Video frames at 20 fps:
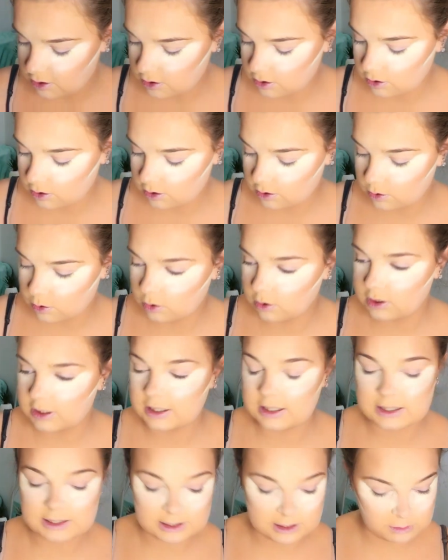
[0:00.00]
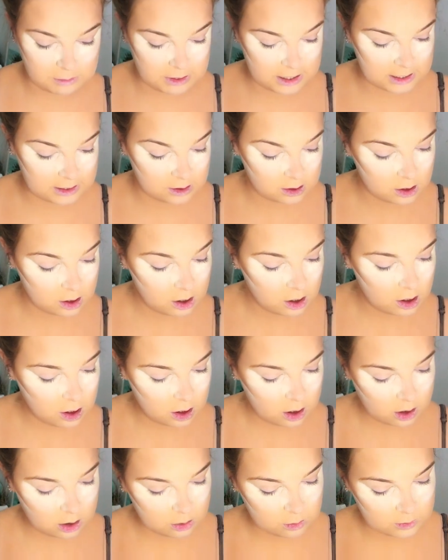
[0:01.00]
I just got it all in the pan.
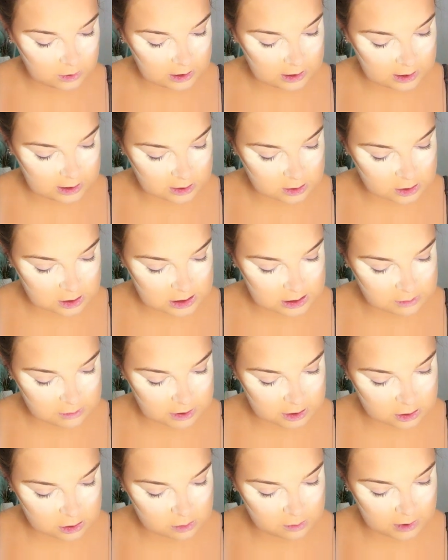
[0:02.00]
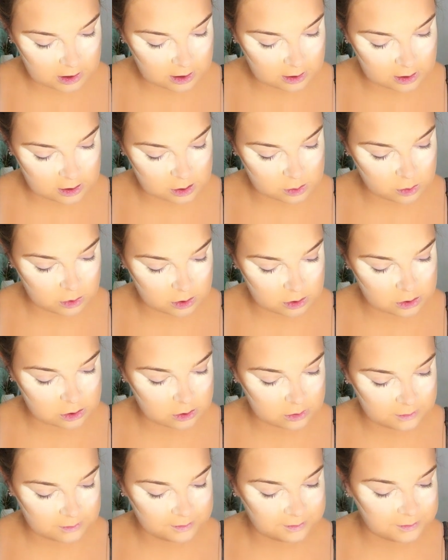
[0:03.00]
Oh, and I just smudged my other swatch.